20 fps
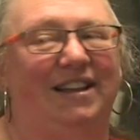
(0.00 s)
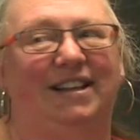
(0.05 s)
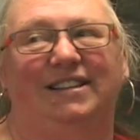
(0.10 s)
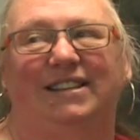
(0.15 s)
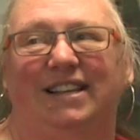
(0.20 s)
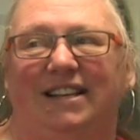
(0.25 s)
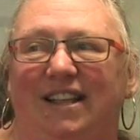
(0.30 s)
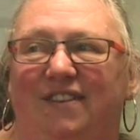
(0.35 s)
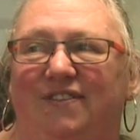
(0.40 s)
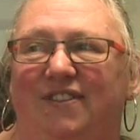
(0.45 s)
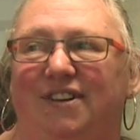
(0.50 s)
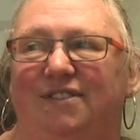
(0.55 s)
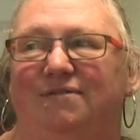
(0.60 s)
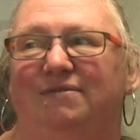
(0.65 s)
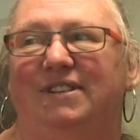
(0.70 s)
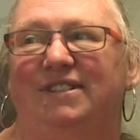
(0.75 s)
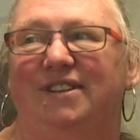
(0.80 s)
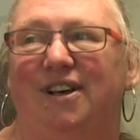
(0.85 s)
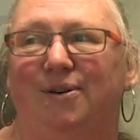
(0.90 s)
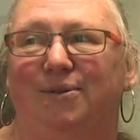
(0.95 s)
significant
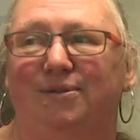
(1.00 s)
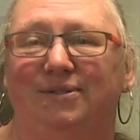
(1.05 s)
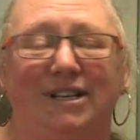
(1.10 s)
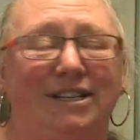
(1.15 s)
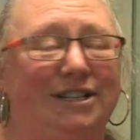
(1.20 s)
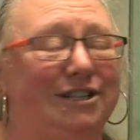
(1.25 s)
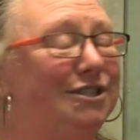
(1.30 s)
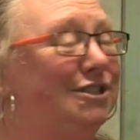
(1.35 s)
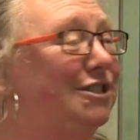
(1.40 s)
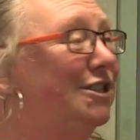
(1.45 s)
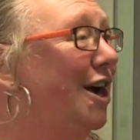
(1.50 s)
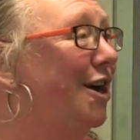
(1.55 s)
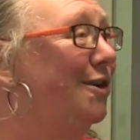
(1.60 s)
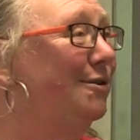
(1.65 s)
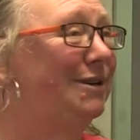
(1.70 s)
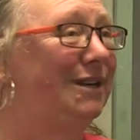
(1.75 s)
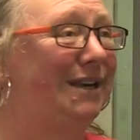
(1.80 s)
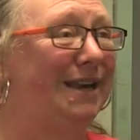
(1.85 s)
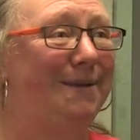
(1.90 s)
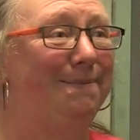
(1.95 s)
results in a
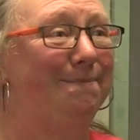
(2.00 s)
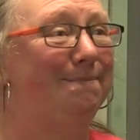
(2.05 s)
totally